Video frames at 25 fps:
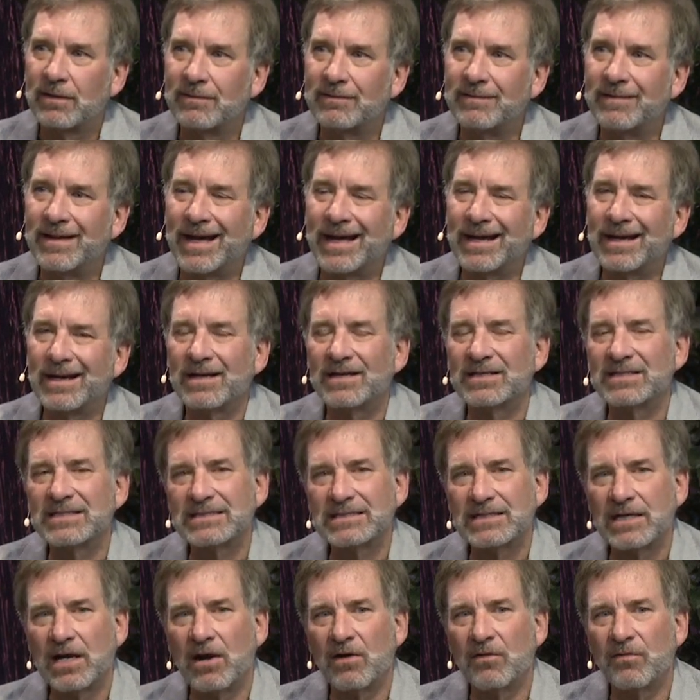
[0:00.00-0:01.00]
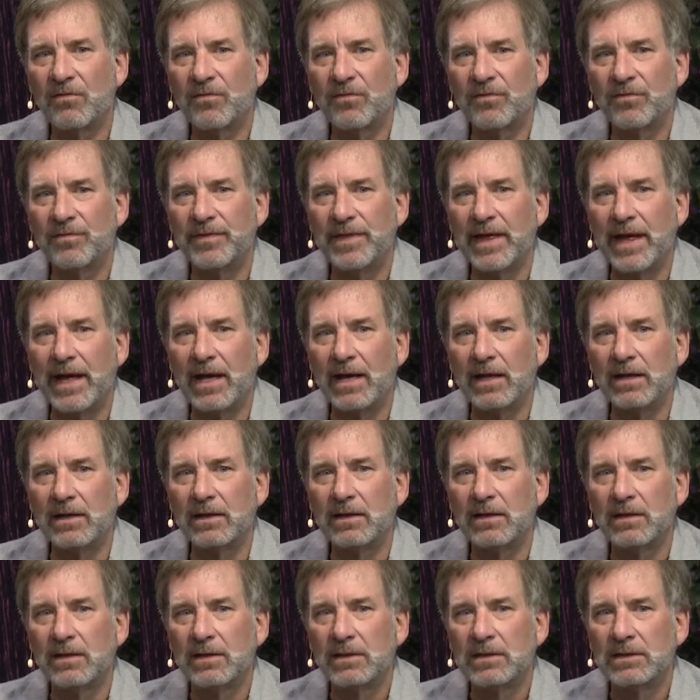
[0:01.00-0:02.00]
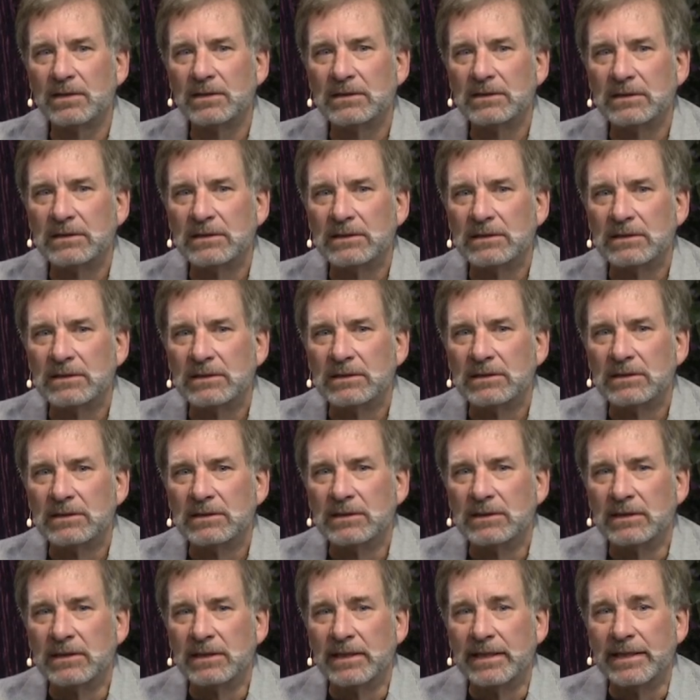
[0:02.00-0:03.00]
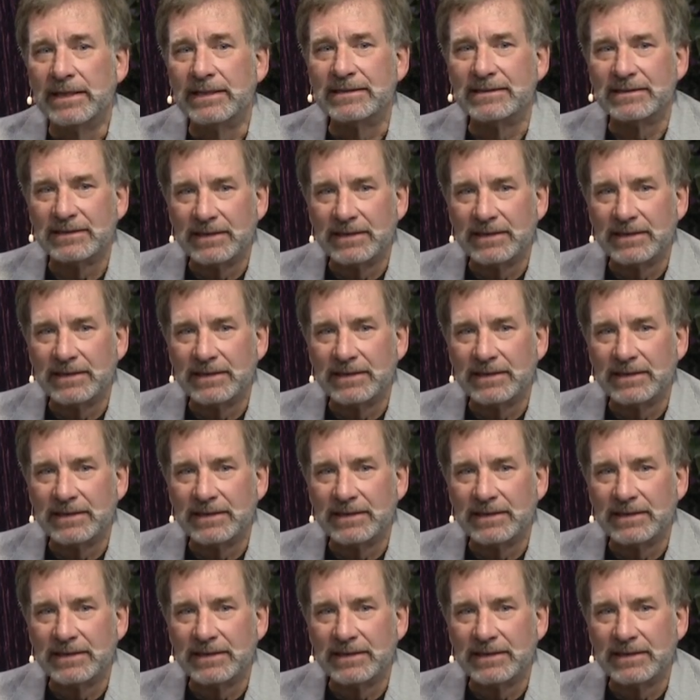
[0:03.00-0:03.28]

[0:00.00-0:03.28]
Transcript: not a self that is